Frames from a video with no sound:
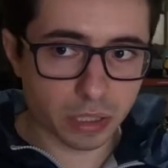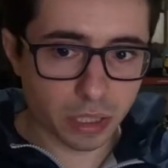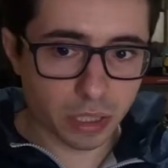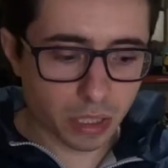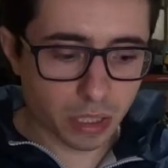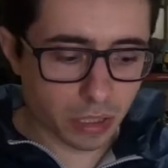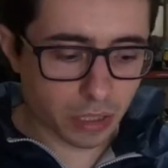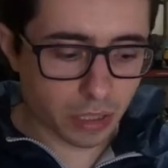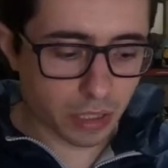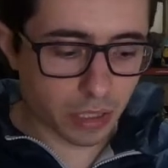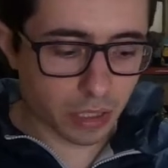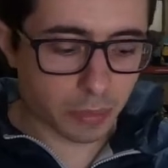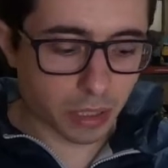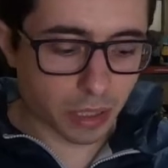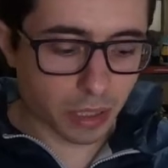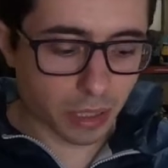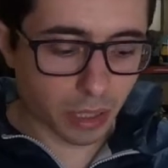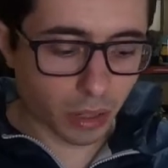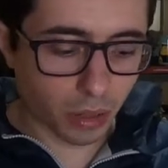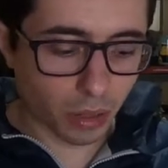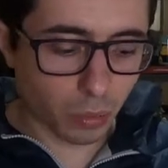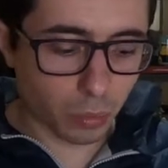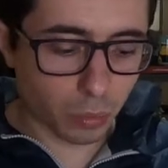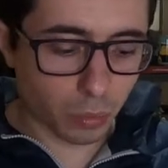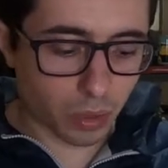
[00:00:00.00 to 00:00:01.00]
namely
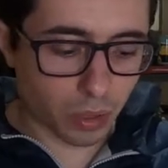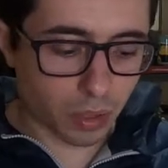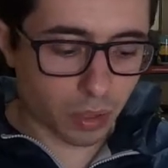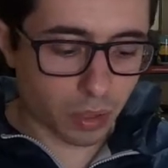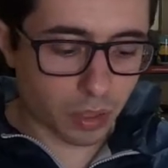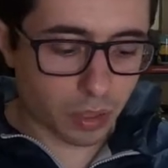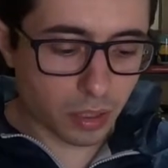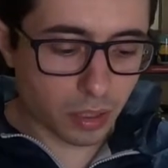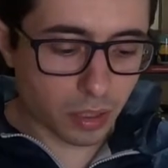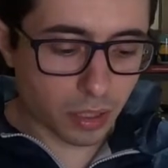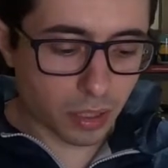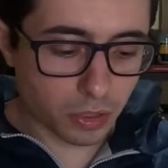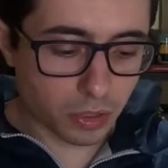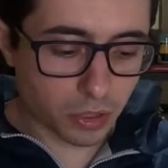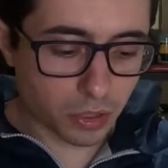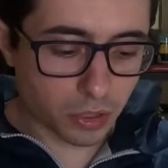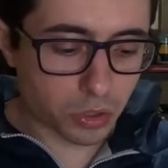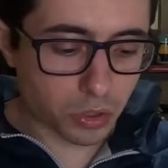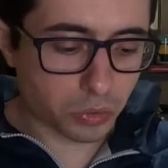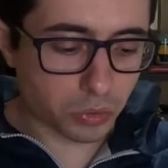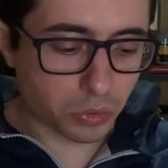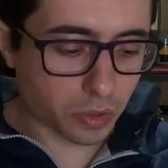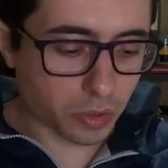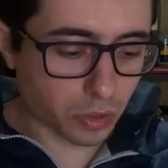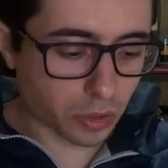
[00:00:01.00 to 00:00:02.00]
our
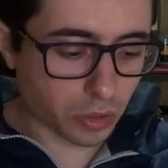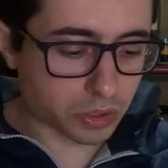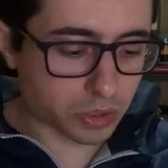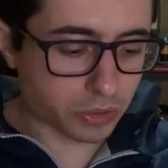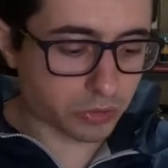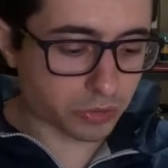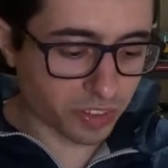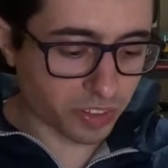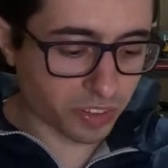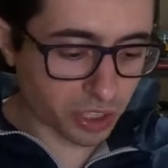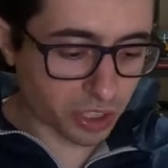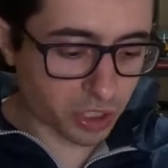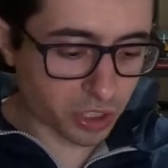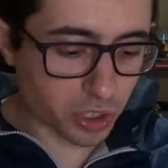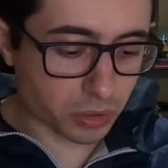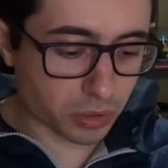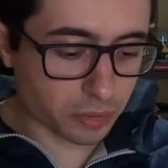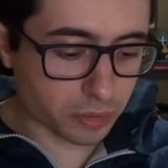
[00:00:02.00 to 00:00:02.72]
initial velocity function.